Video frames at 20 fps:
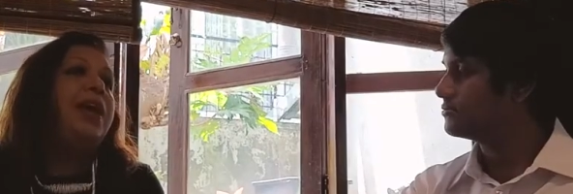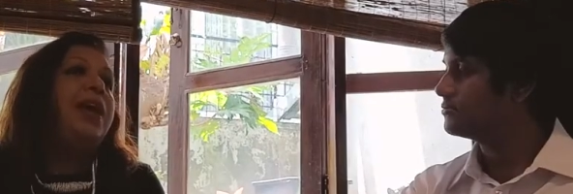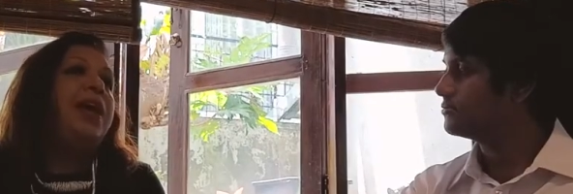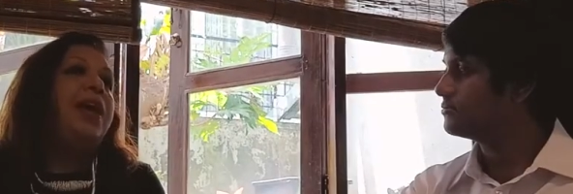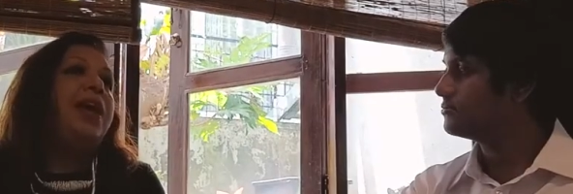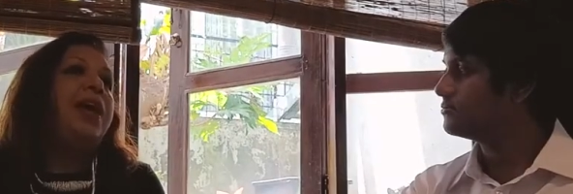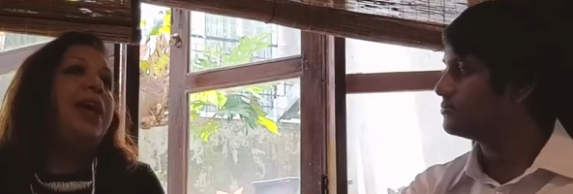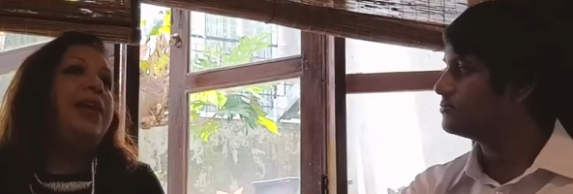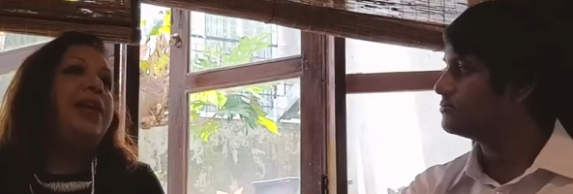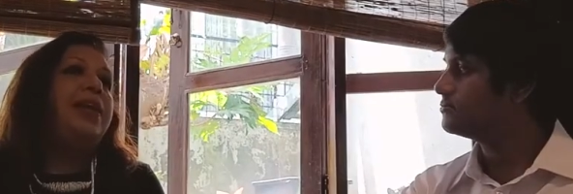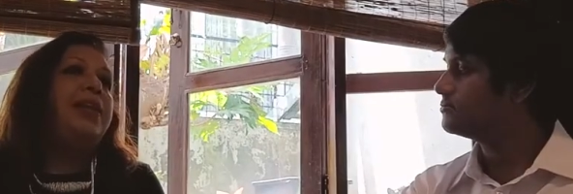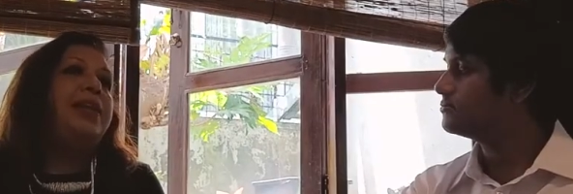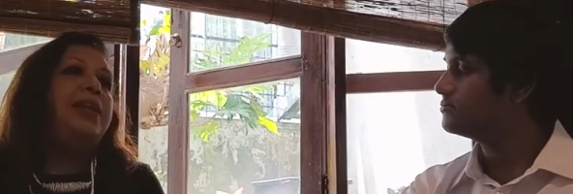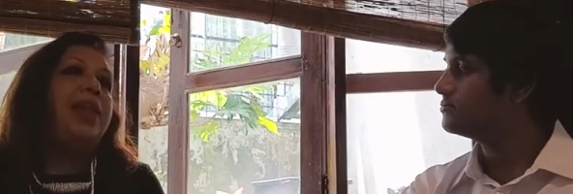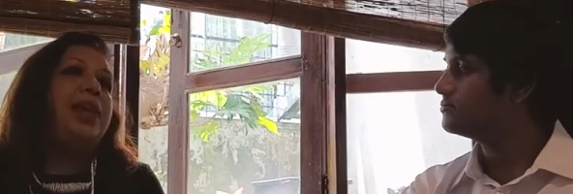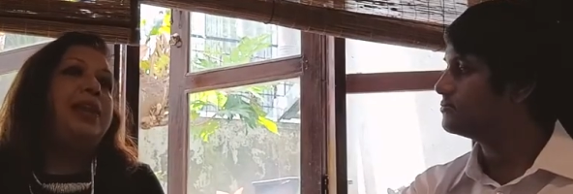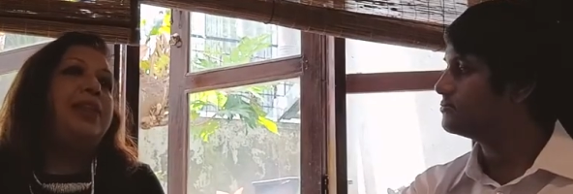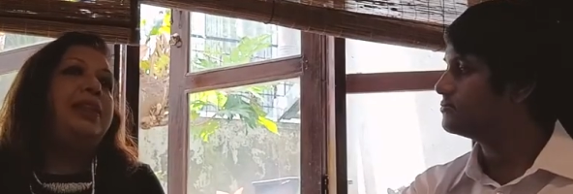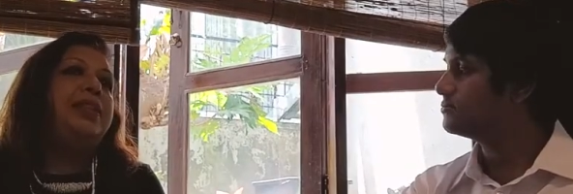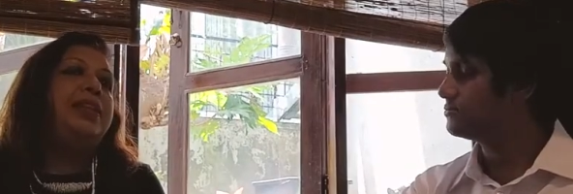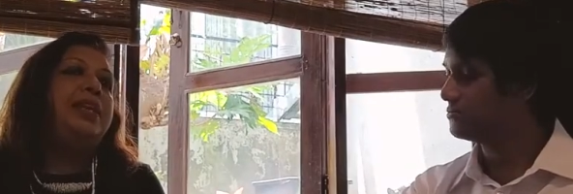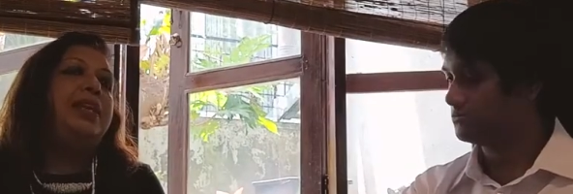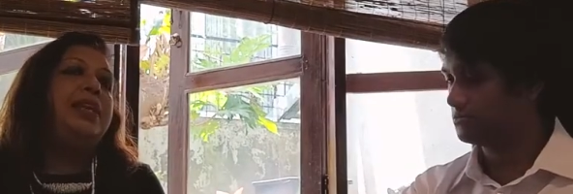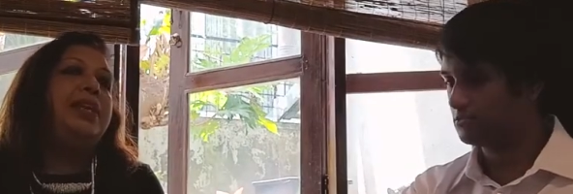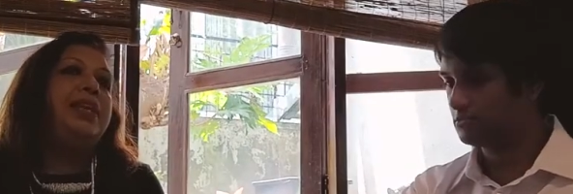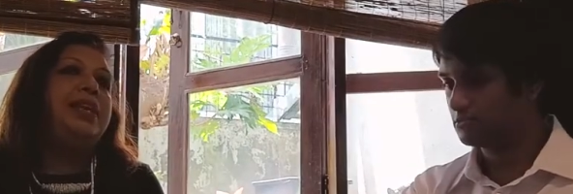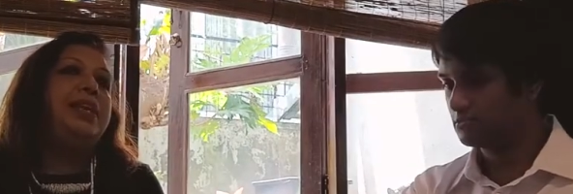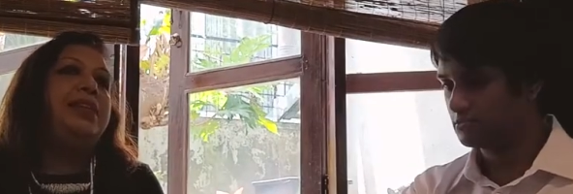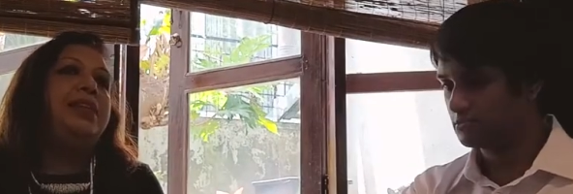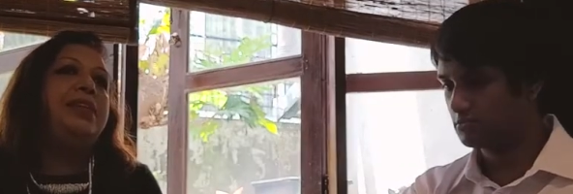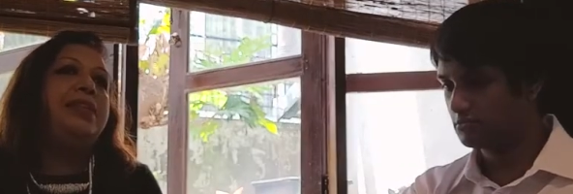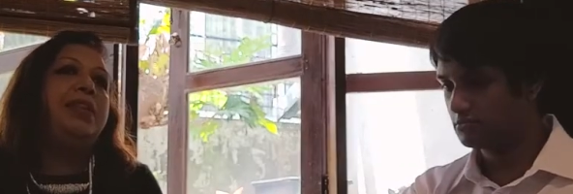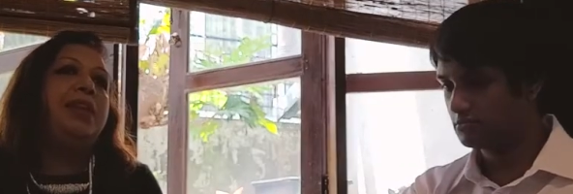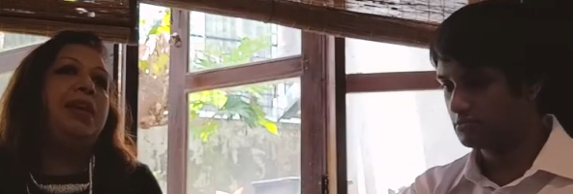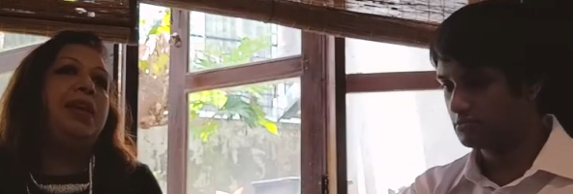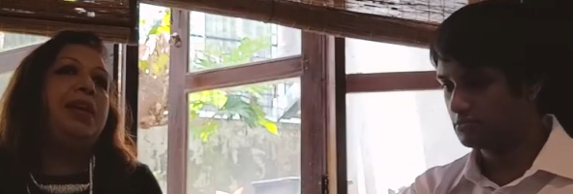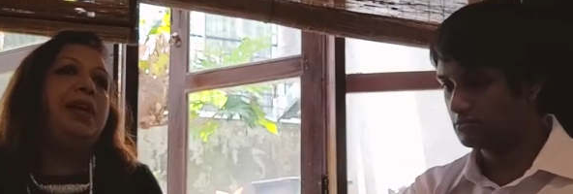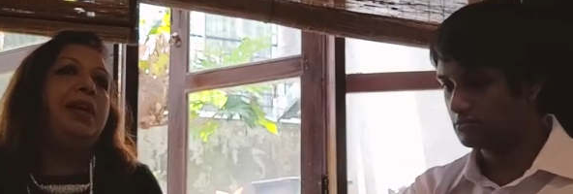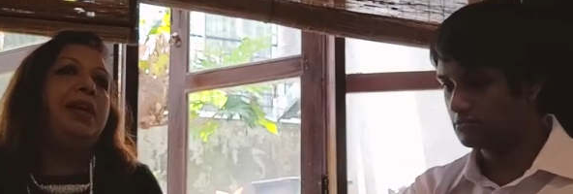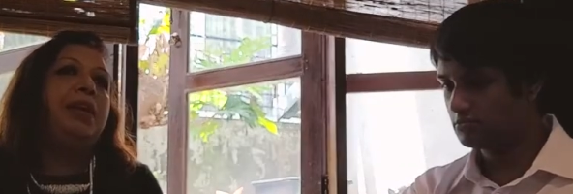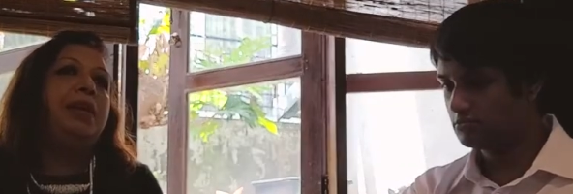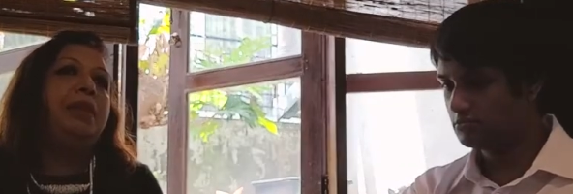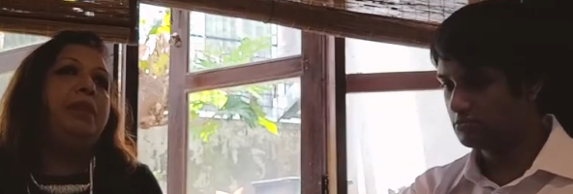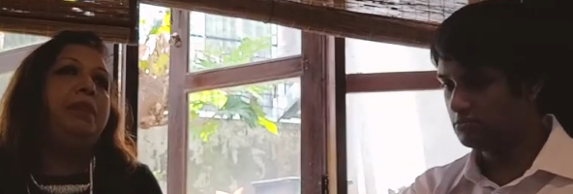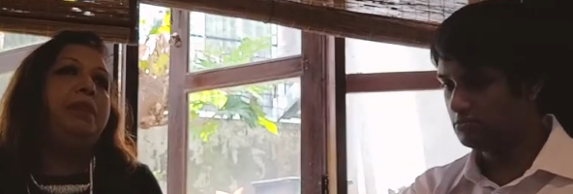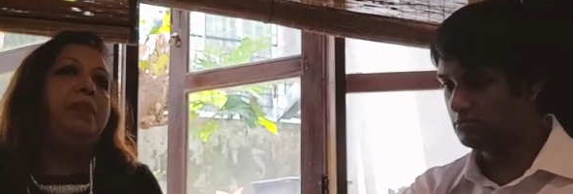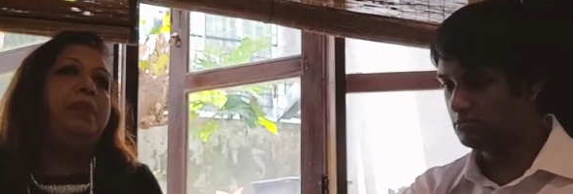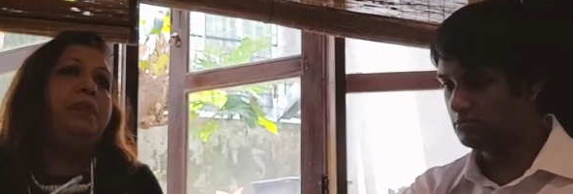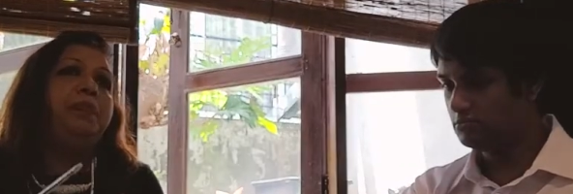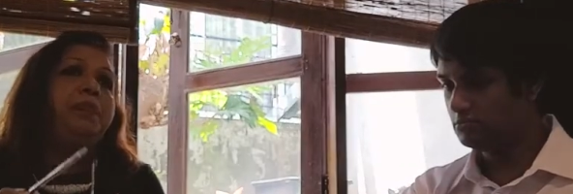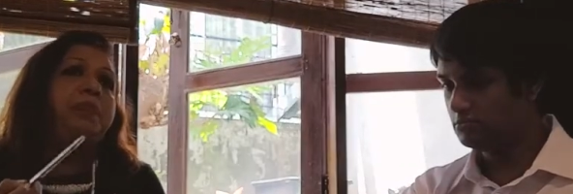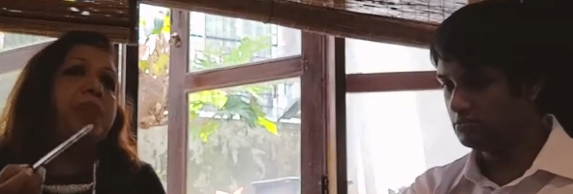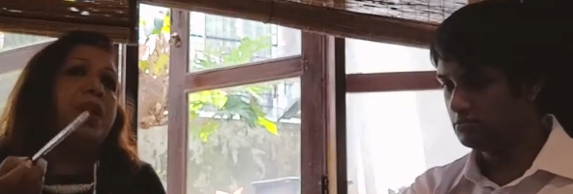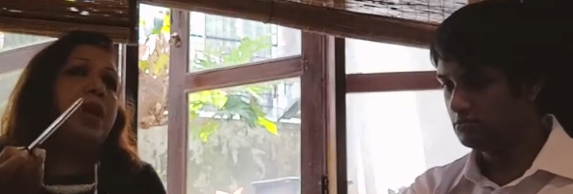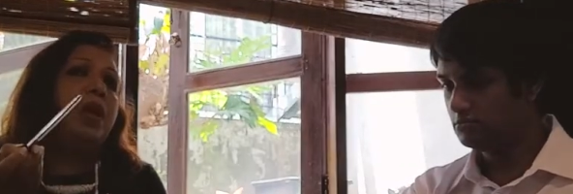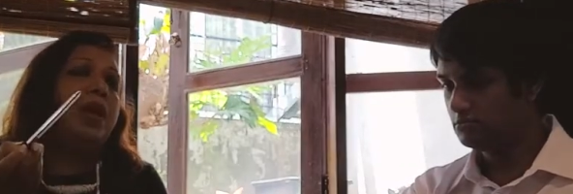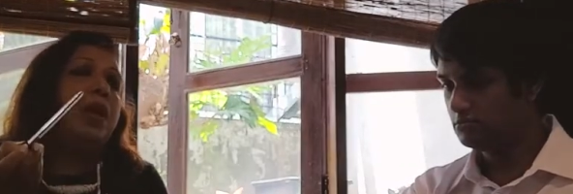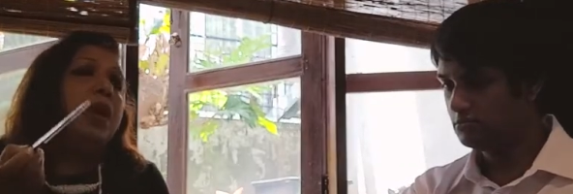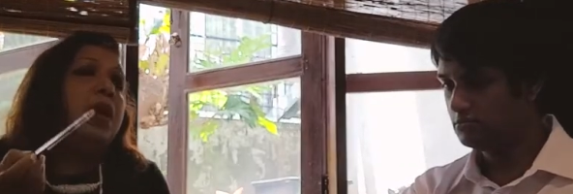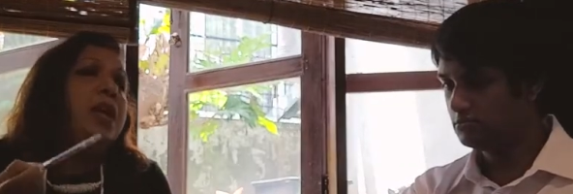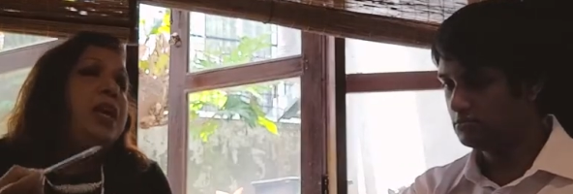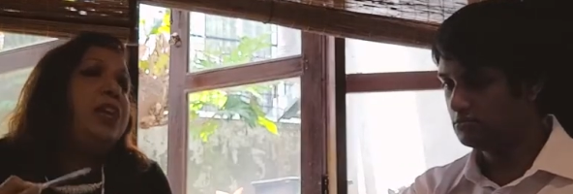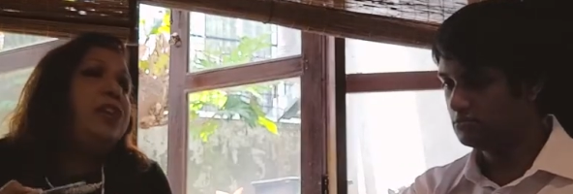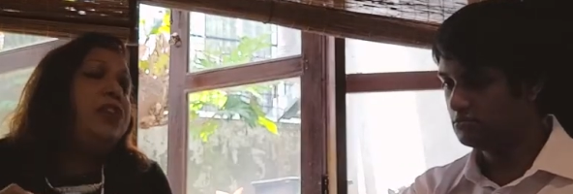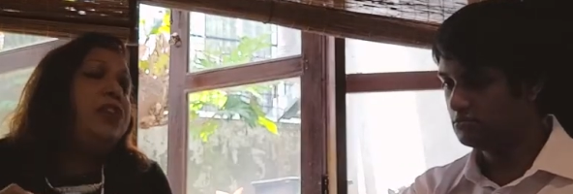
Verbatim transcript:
Speaker 1: And, and the other thing is, uh, it's